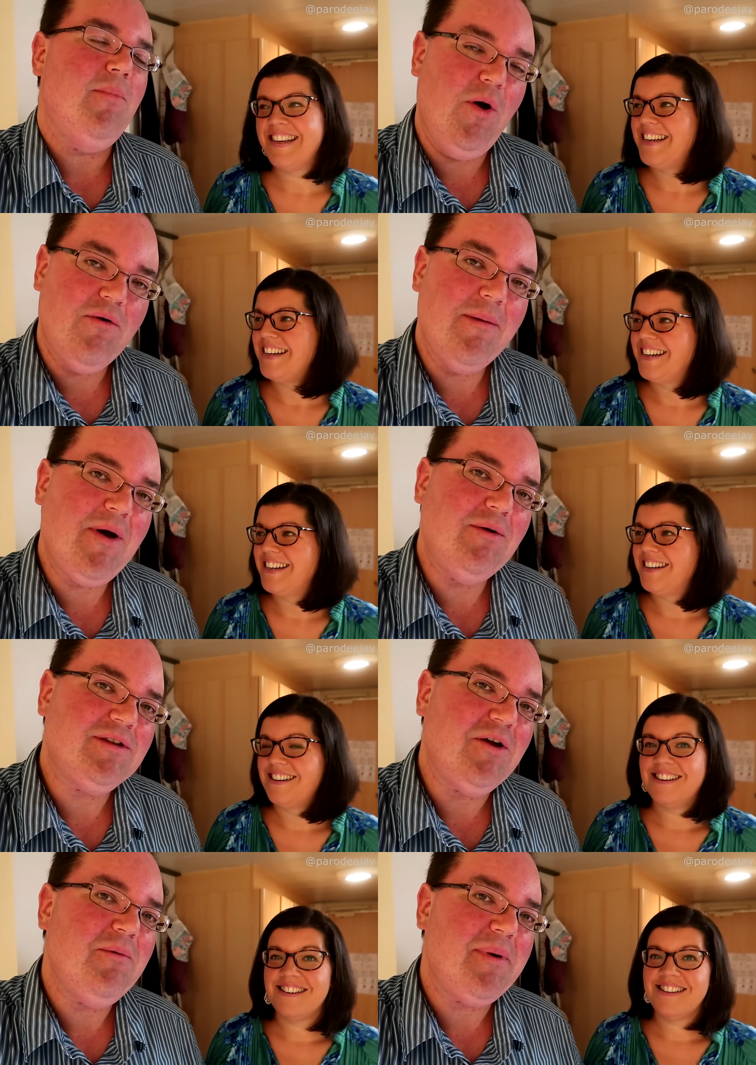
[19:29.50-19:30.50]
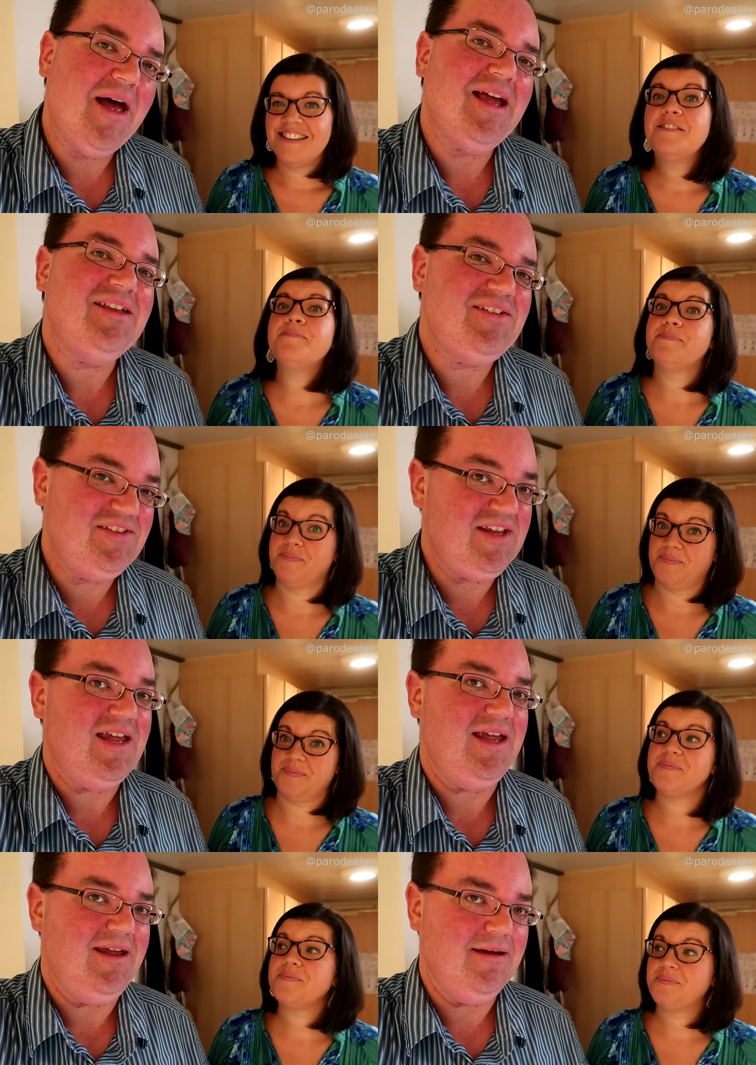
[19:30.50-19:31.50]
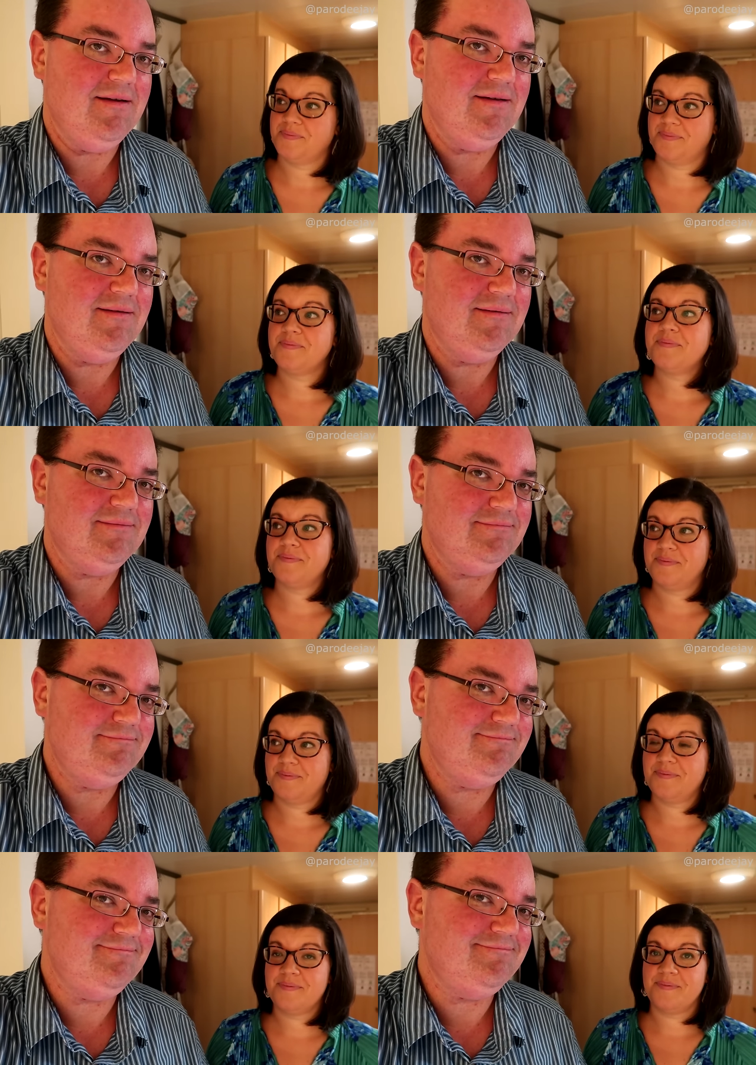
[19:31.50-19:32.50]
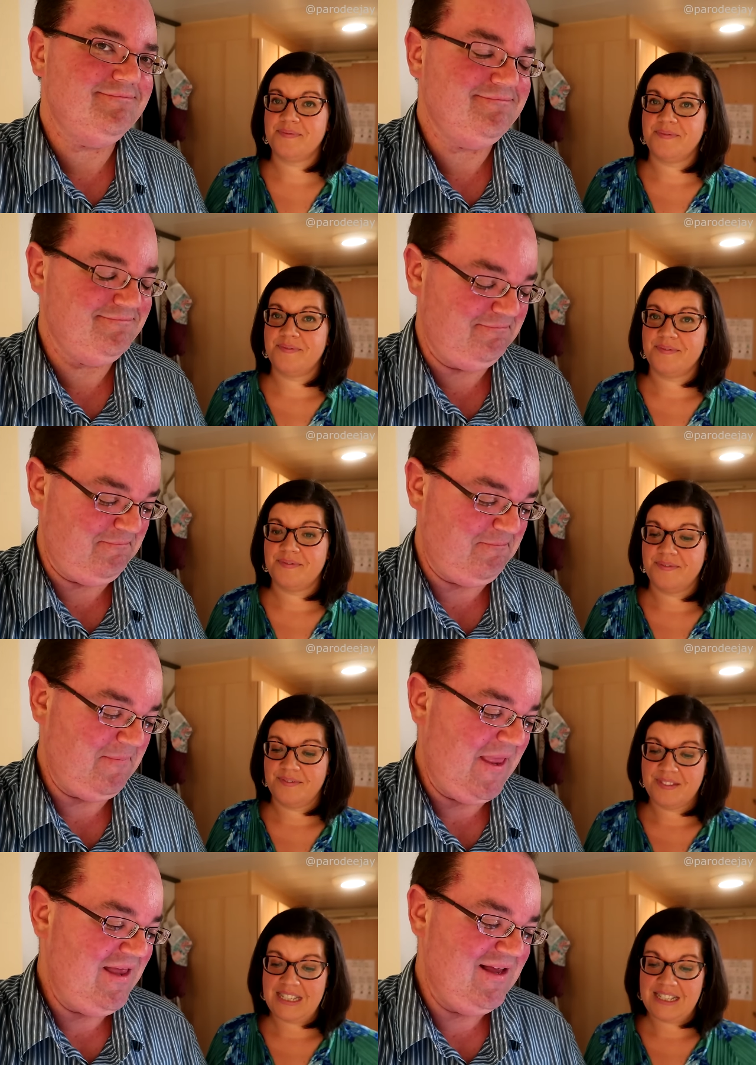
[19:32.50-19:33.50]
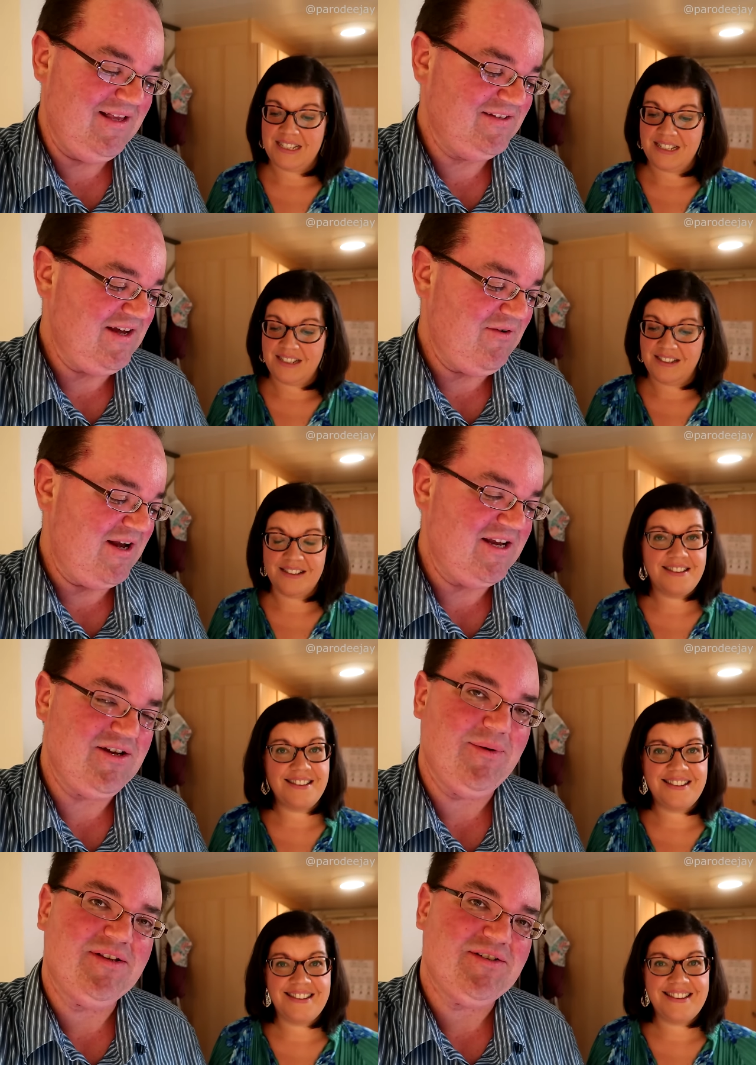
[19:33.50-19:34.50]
Speaker 1: Morimoto by Sea. Mmm. Let's get right into